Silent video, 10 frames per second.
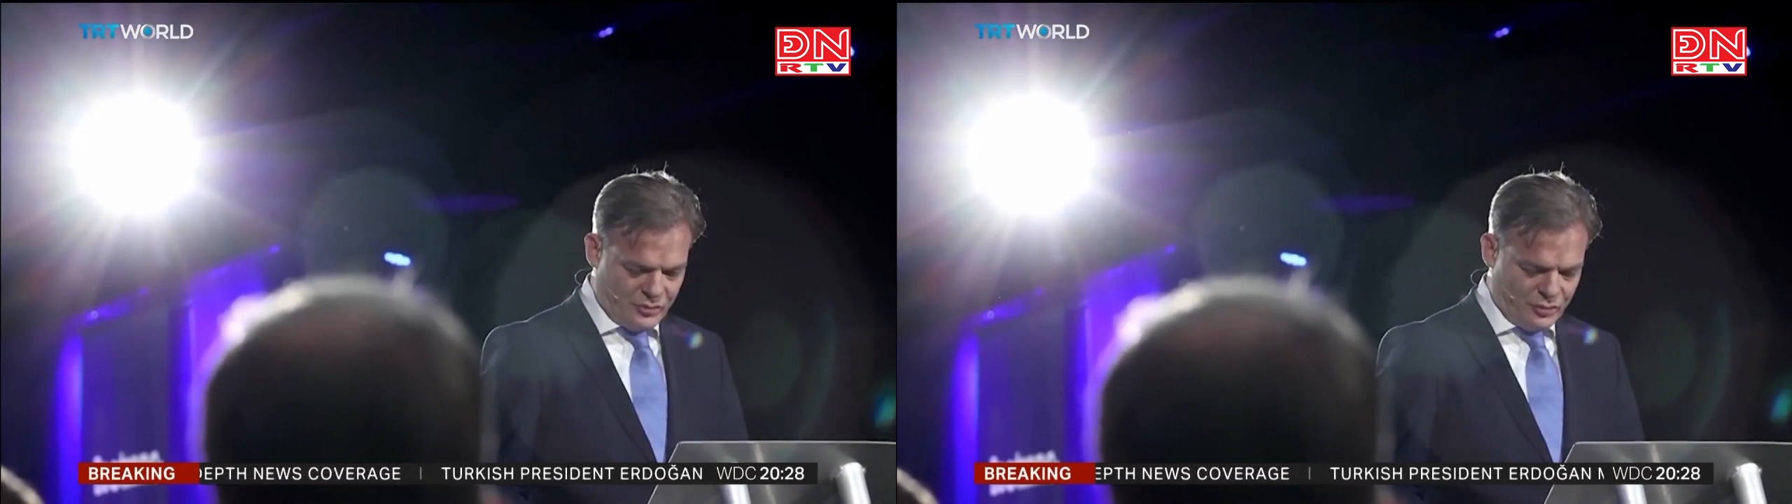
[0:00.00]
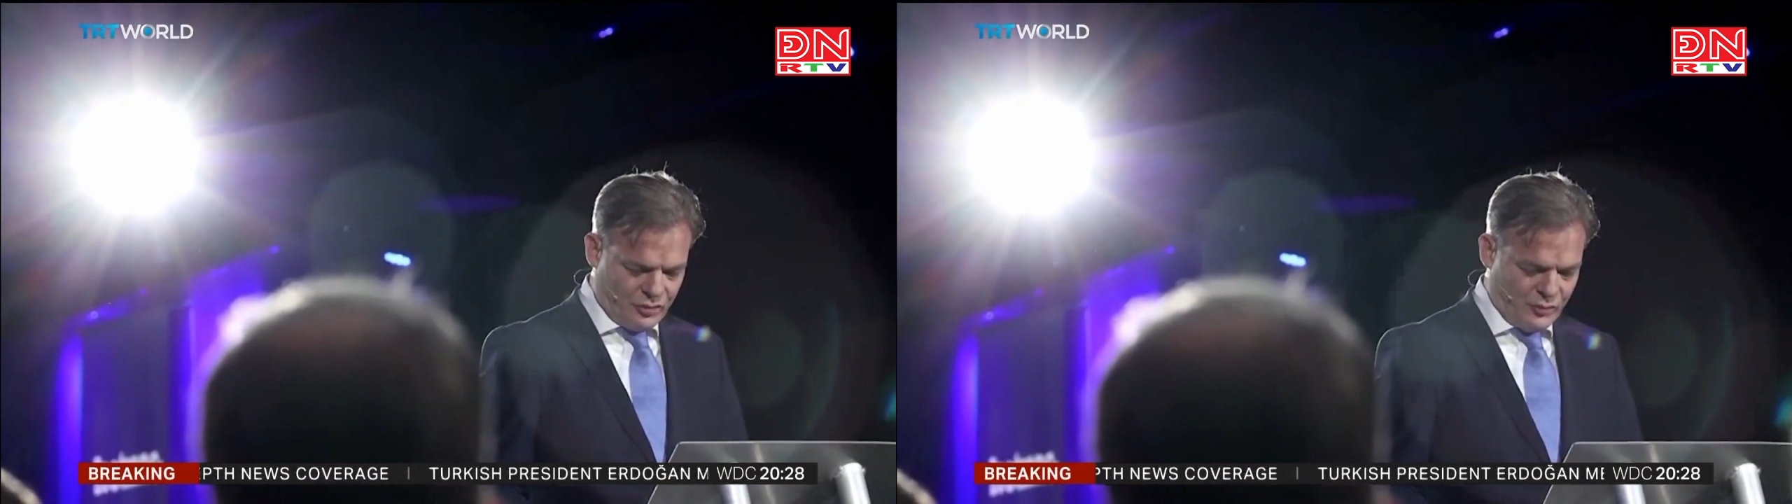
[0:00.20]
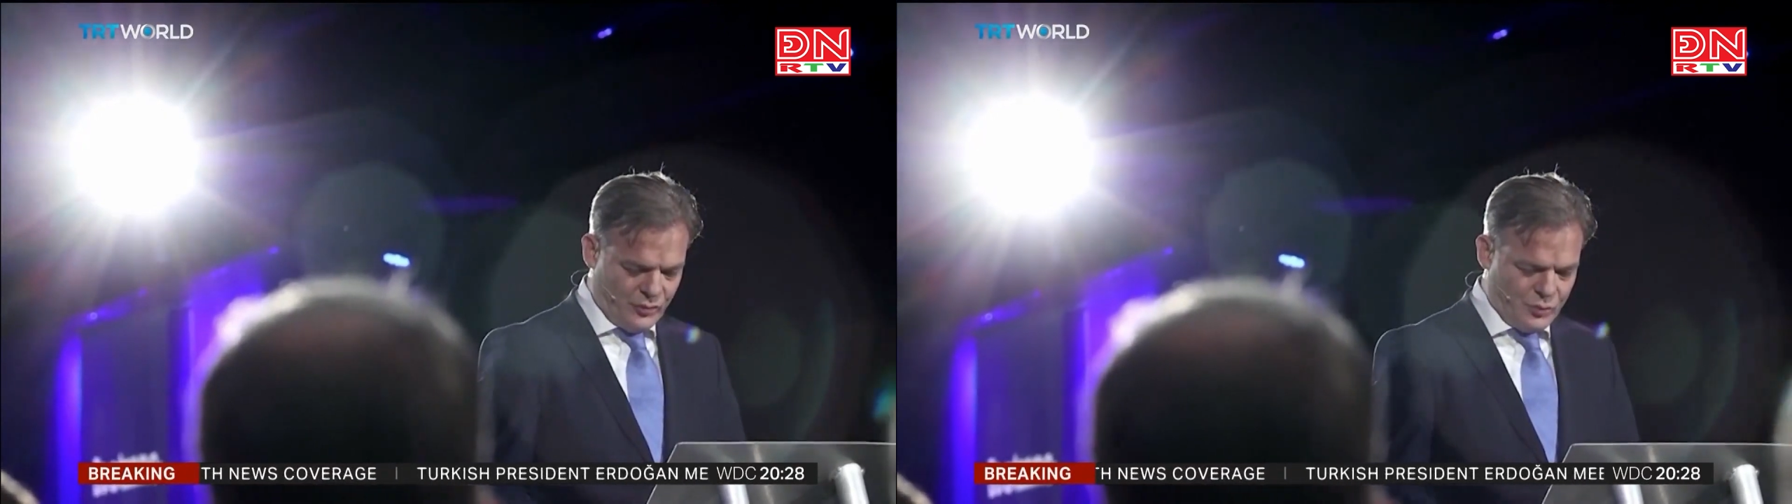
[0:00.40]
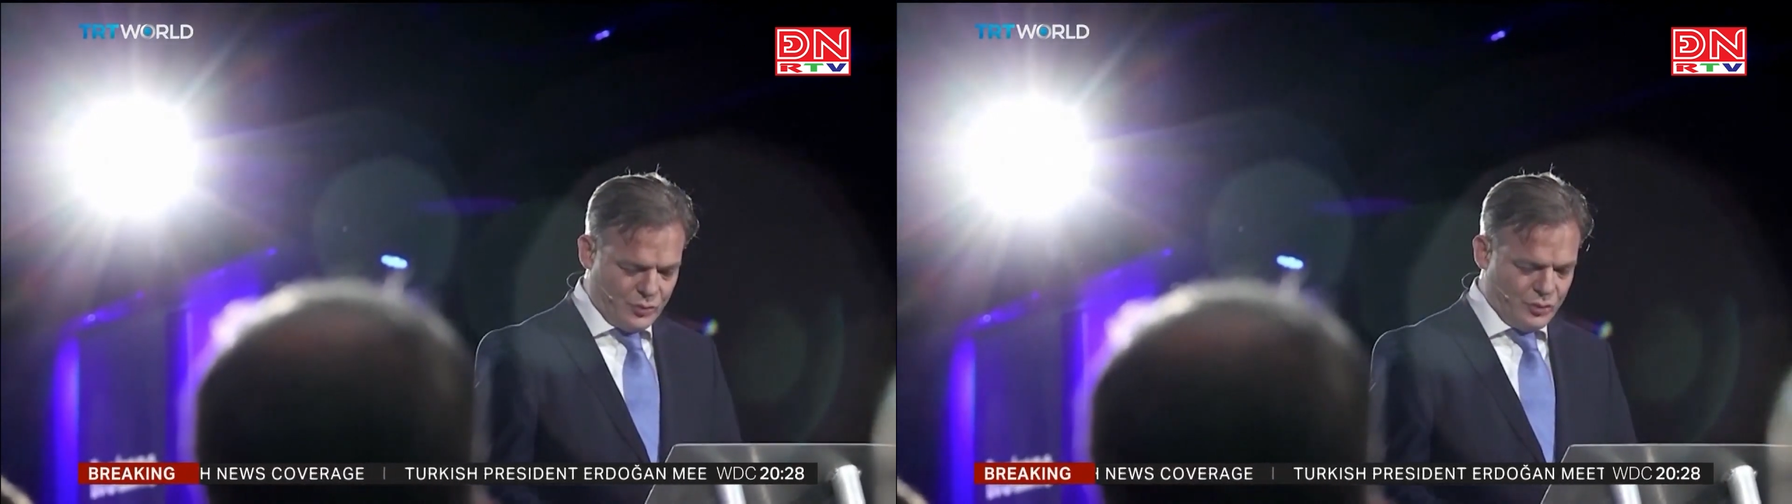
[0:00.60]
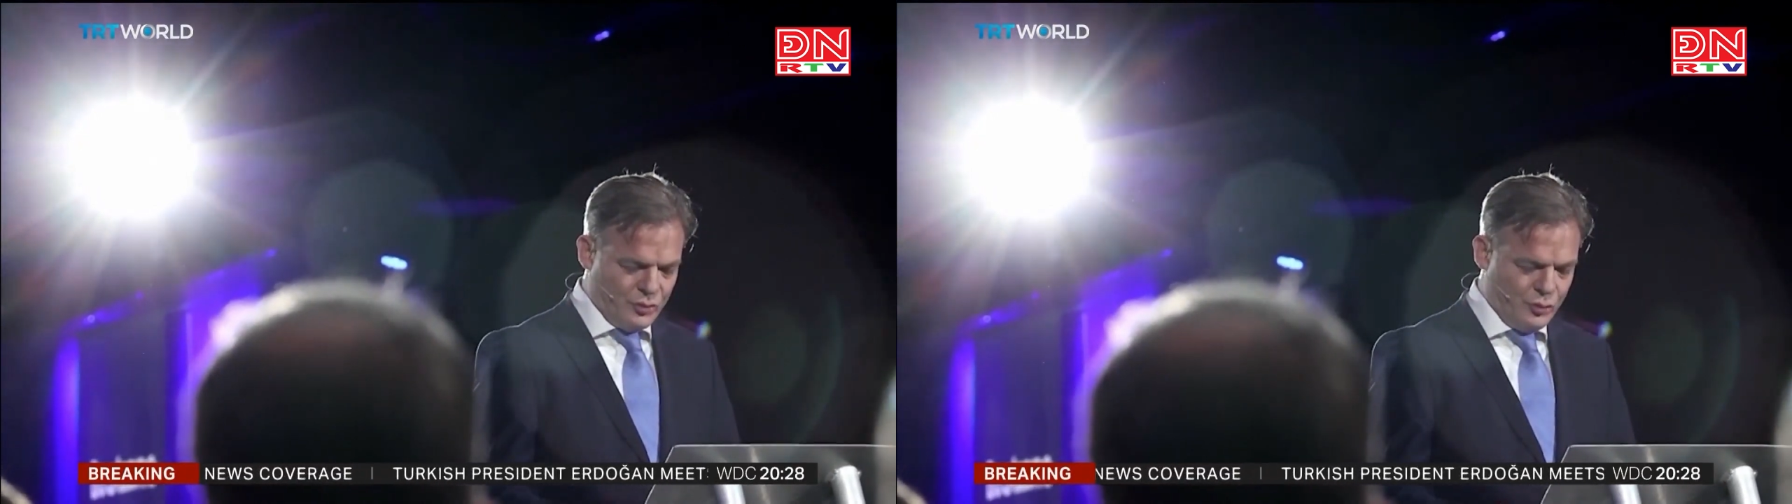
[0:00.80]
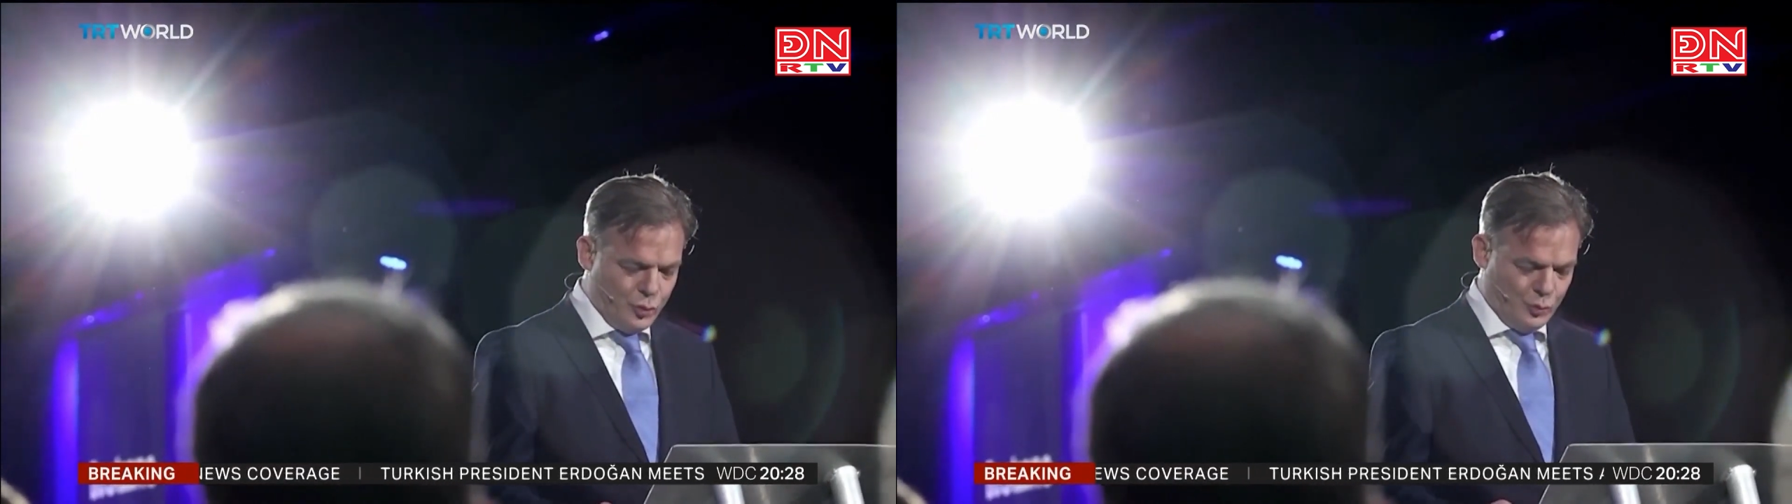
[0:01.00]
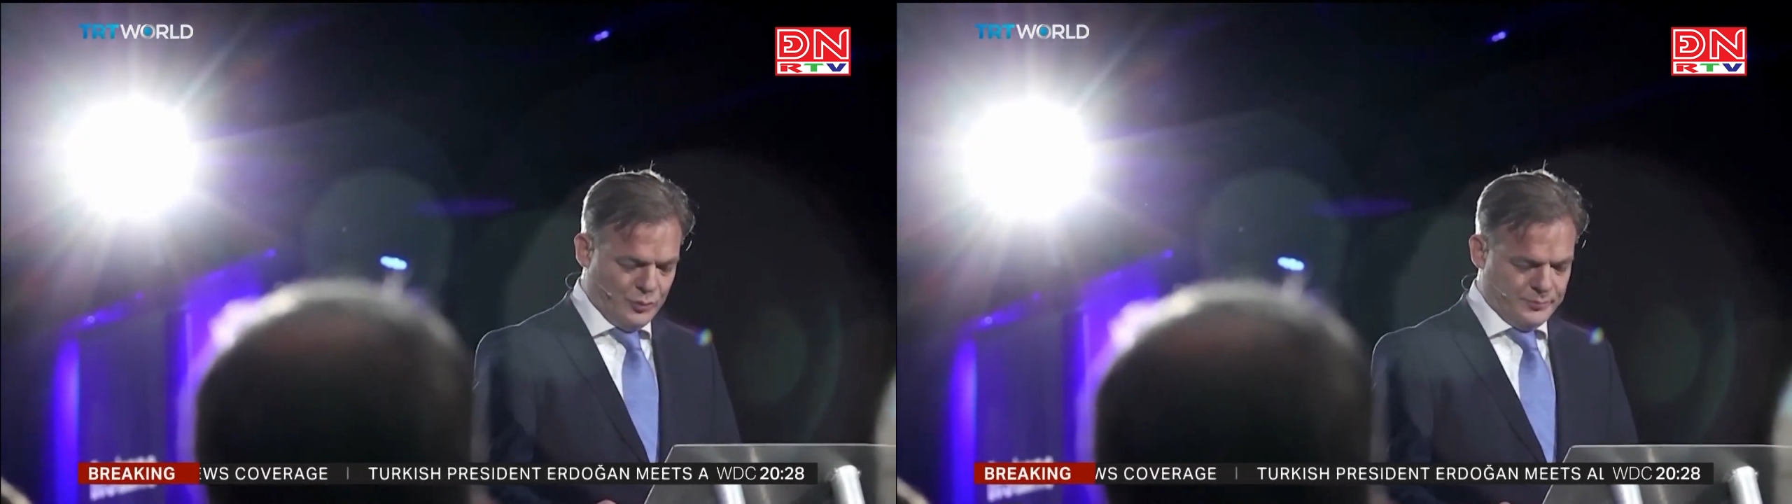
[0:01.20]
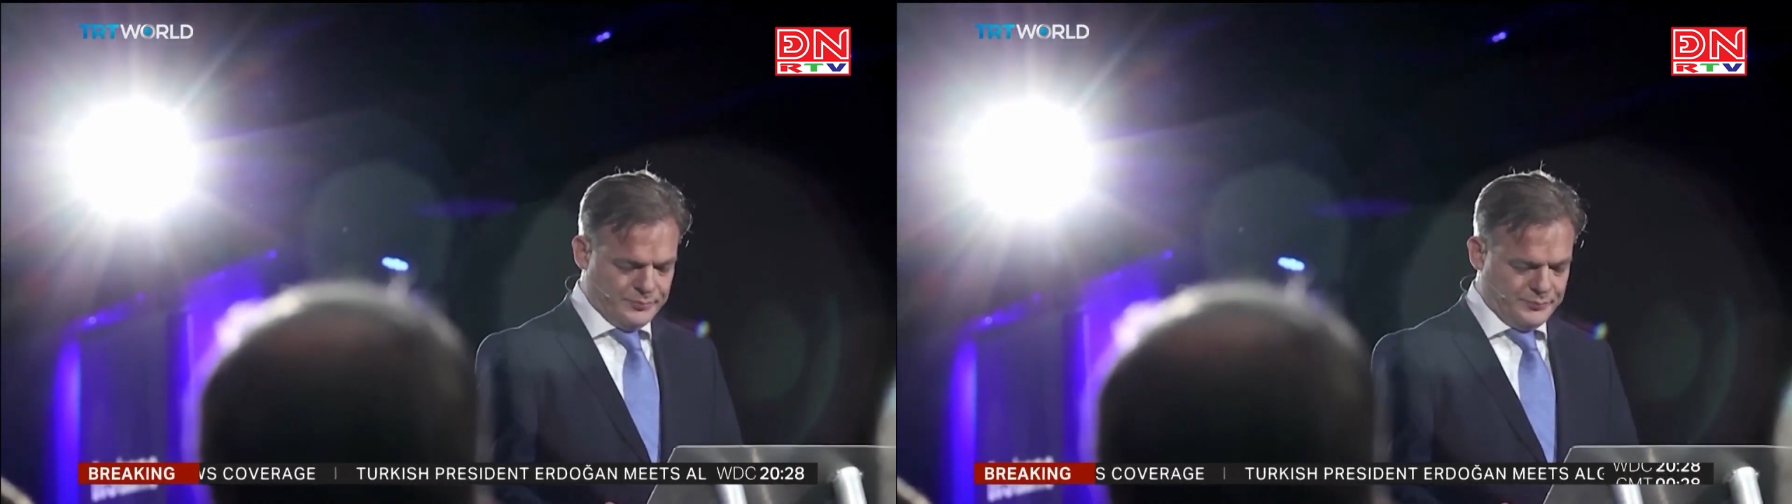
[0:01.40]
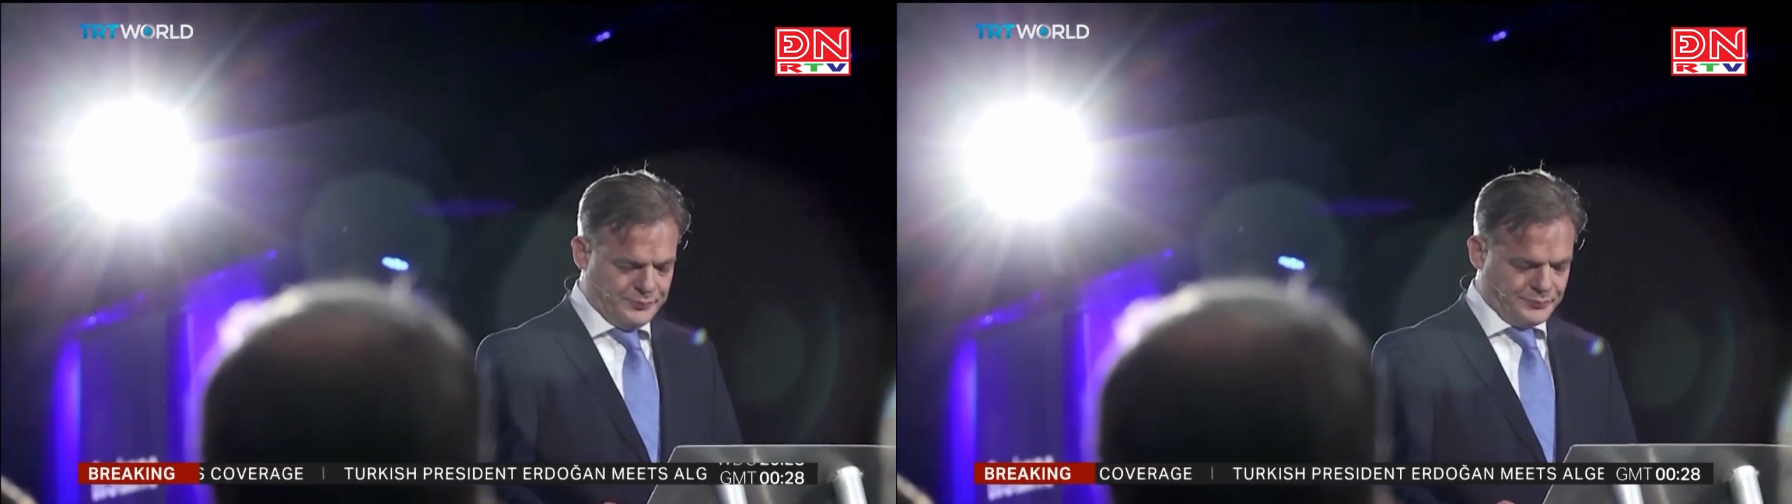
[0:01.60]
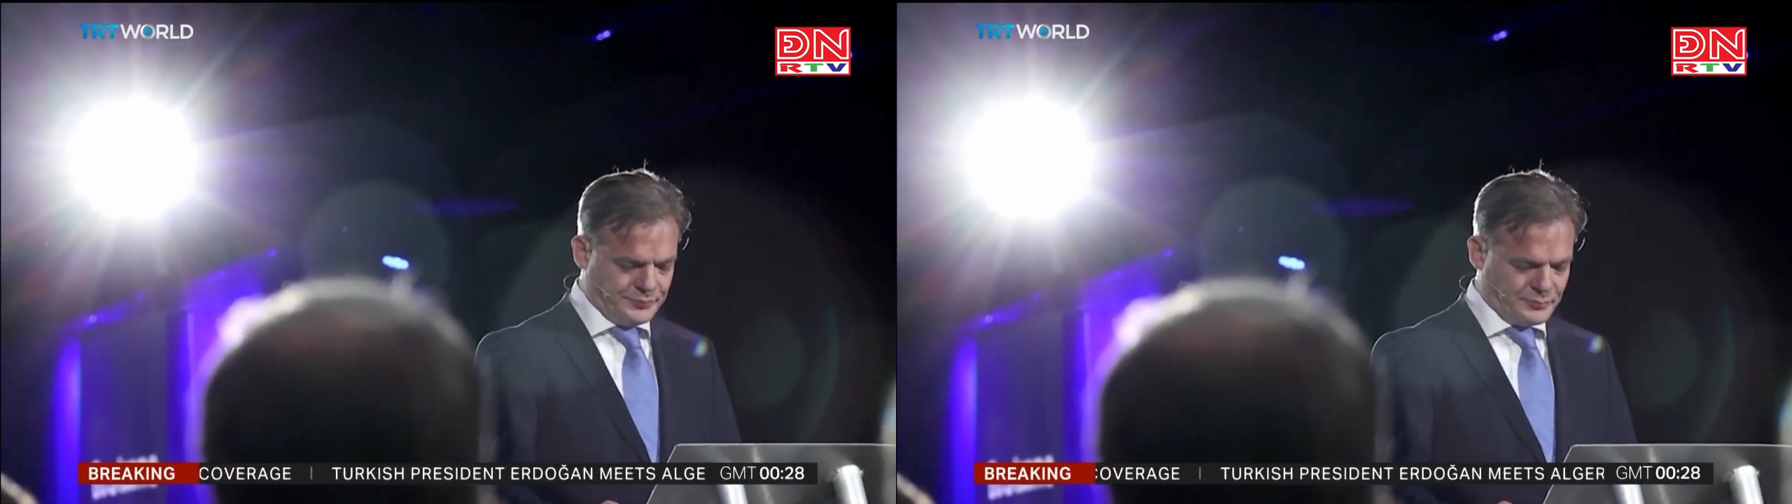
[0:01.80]
Omtzigt has received
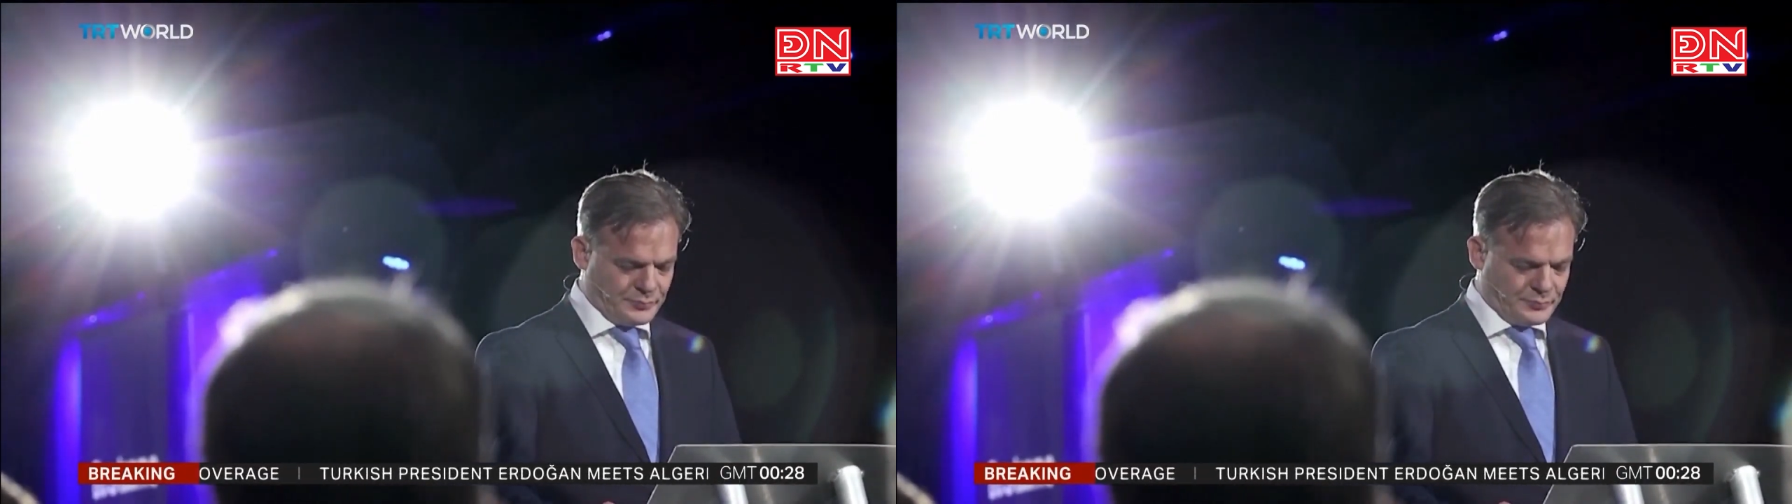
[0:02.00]
widespread